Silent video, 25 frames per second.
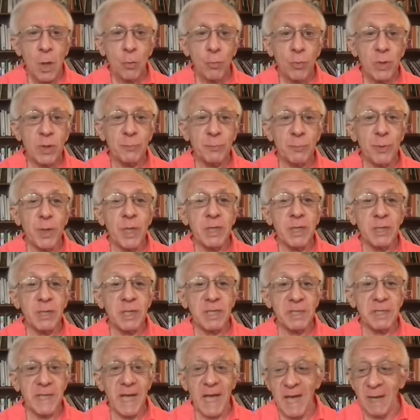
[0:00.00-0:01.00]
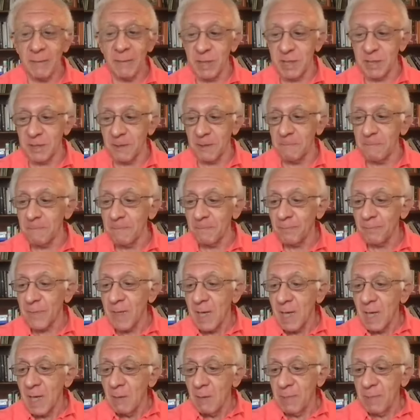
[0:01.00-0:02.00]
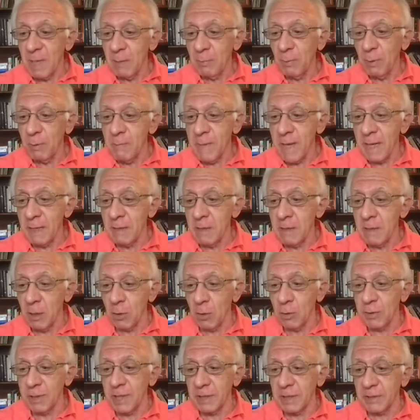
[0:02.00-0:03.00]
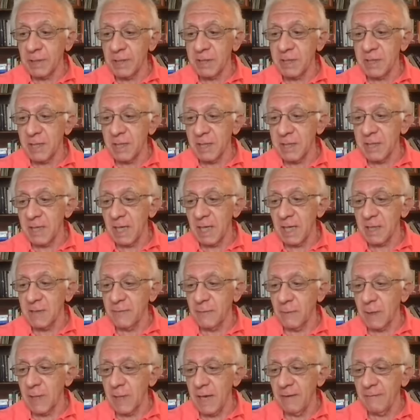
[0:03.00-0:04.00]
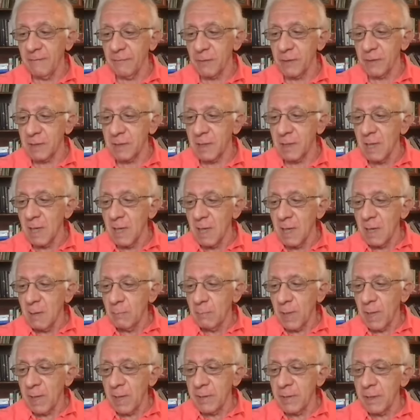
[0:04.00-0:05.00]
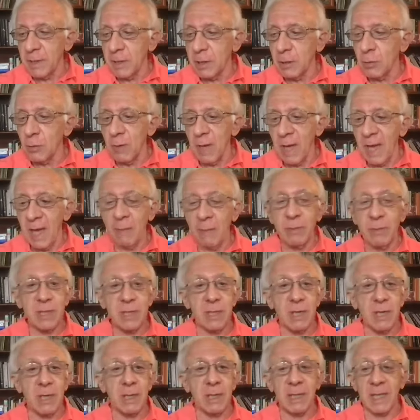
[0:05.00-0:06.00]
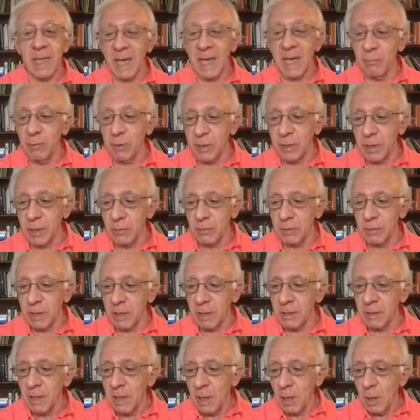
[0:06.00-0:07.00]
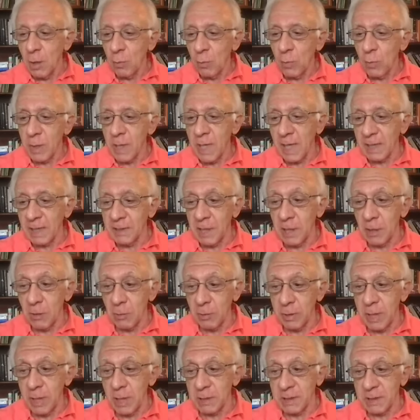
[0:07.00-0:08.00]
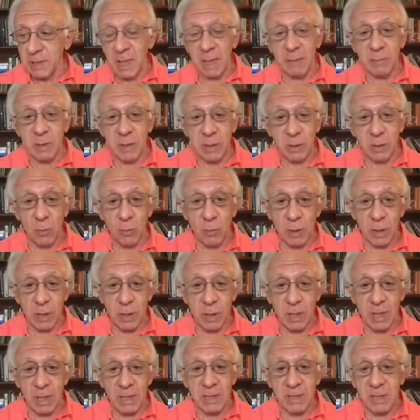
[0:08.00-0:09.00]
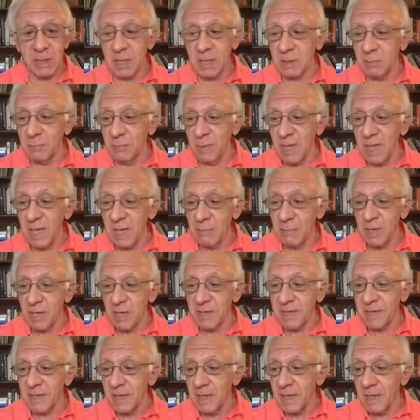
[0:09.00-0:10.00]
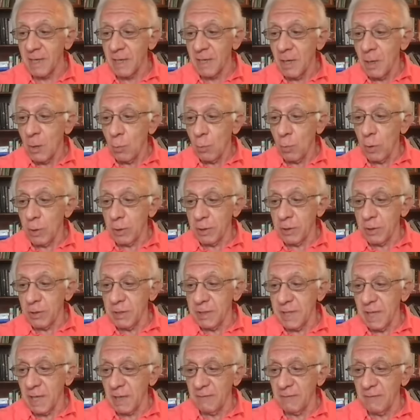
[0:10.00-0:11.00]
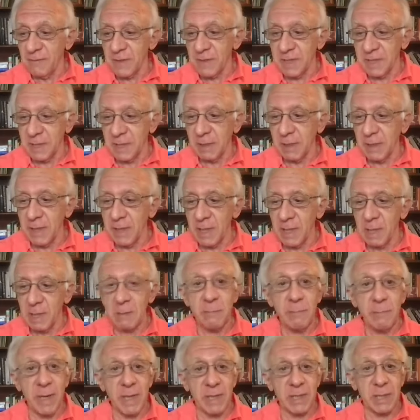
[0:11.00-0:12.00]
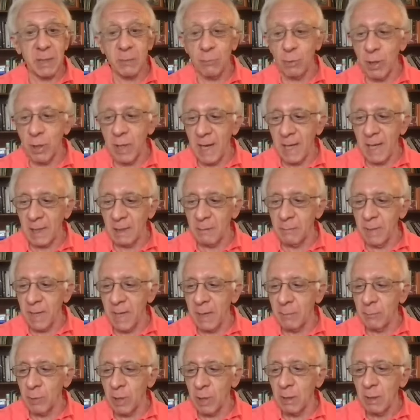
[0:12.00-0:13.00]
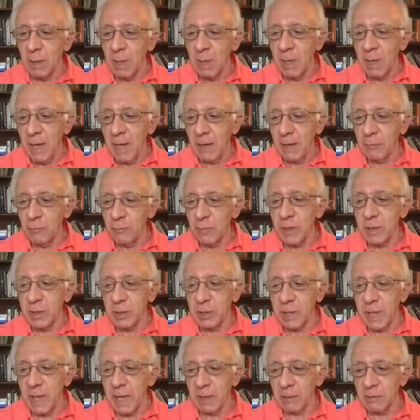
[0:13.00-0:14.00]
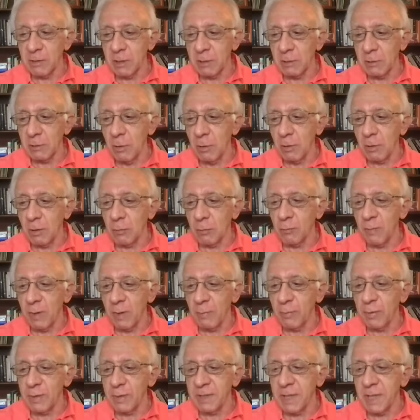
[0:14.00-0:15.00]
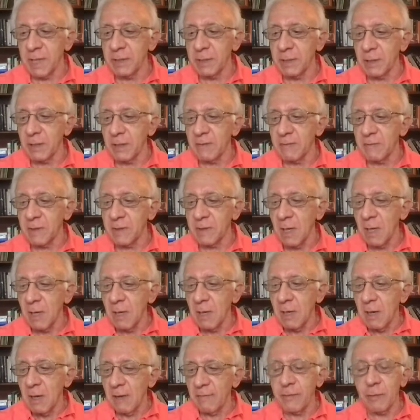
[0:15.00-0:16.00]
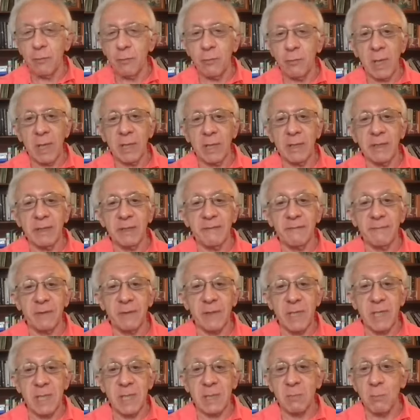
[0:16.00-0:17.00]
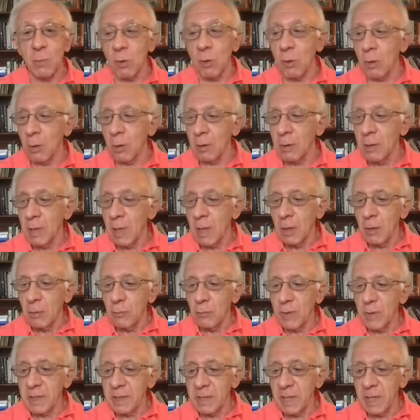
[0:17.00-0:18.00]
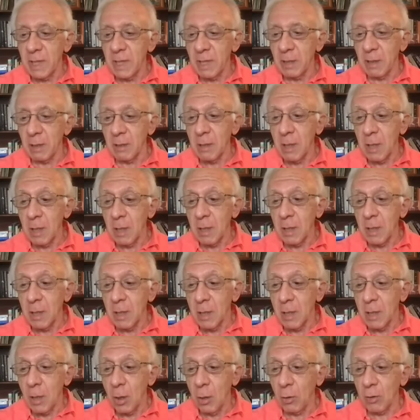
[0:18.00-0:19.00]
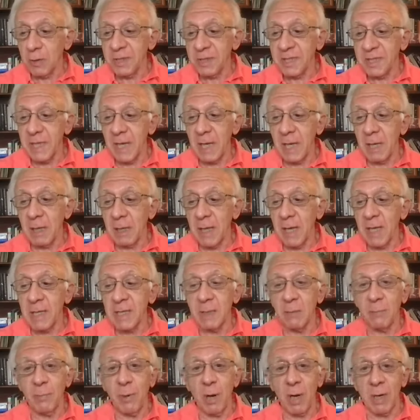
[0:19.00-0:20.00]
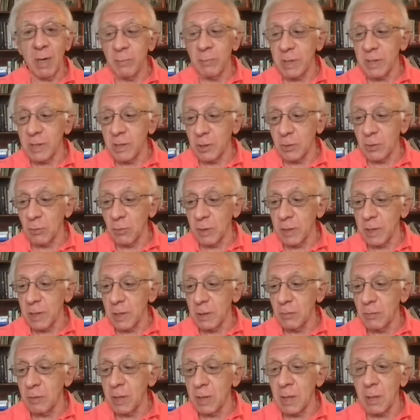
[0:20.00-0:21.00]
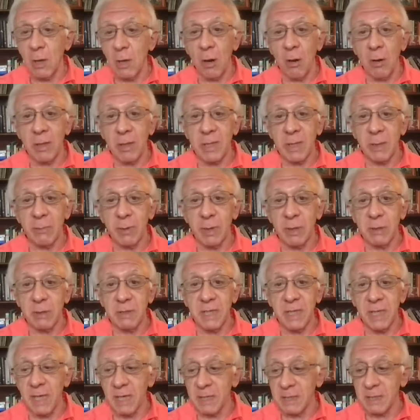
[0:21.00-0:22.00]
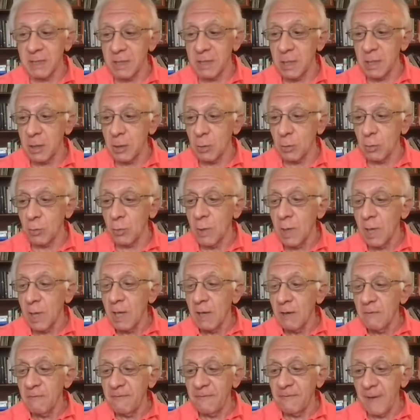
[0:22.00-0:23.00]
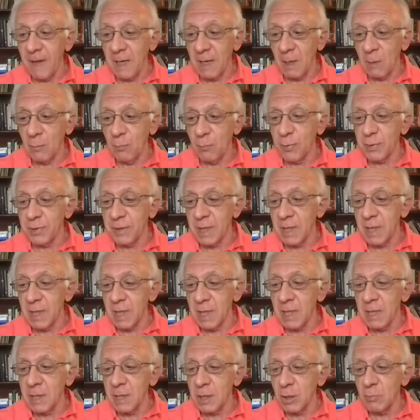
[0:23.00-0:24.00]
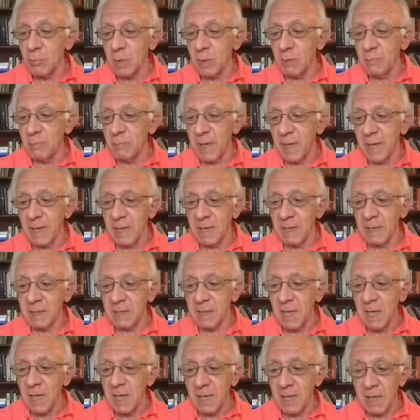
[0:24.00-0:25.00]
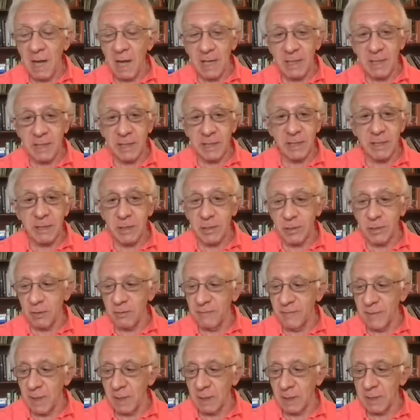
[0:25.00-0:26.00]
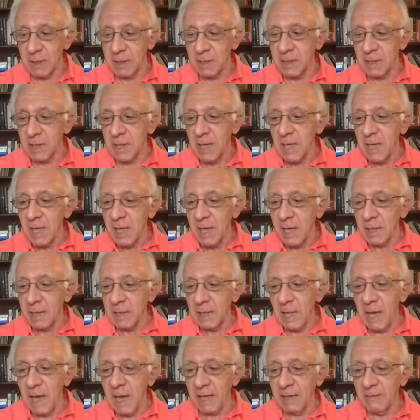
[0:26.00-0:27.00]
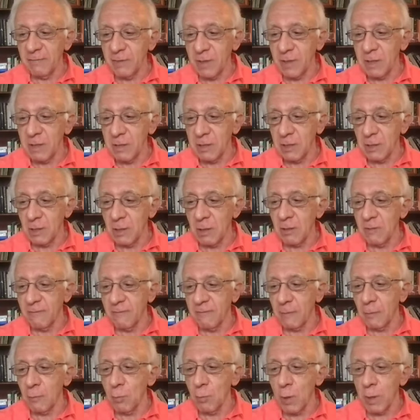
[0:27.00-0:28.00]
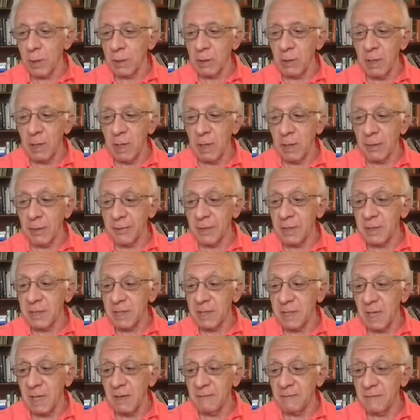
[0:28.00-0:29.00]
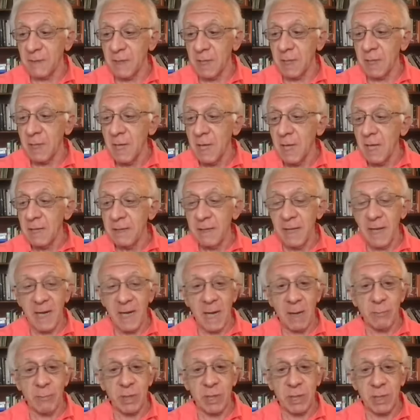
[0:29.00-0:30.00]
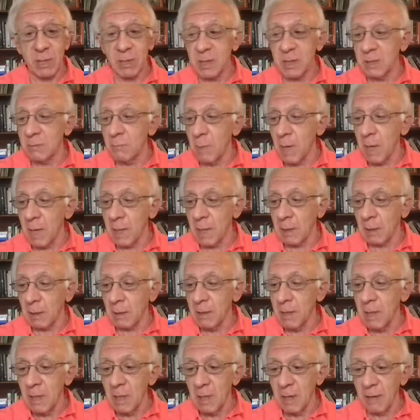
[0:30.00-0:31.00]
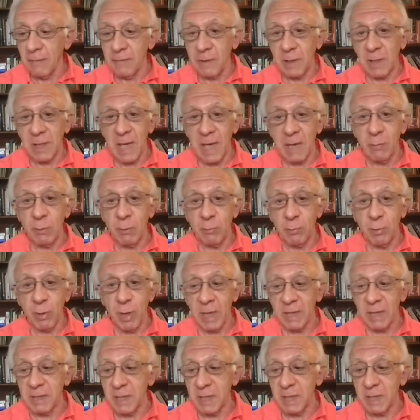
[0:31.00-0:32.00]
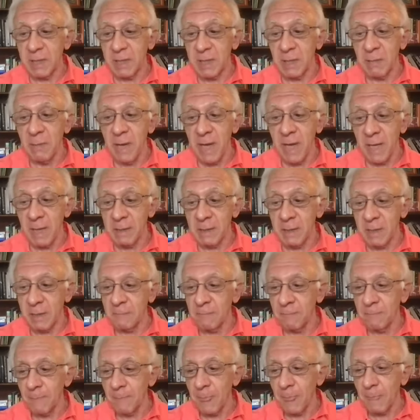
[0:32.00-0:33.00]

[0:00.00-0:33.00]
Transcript: Which brings us to Amazon. People may know that the successful efforts by the new Amazon Labor Union were not the only attempts to organize this behemoth. Workers at a facility in Bessemer, Alabama, had reached out to local representatives of the relatively small retail Wholesale and Department Store Union, RWDSU, fed up with the inhuman pace, constant surveillance, and lack of concern for worker health and safety that Amazon's model of the labor process demanded.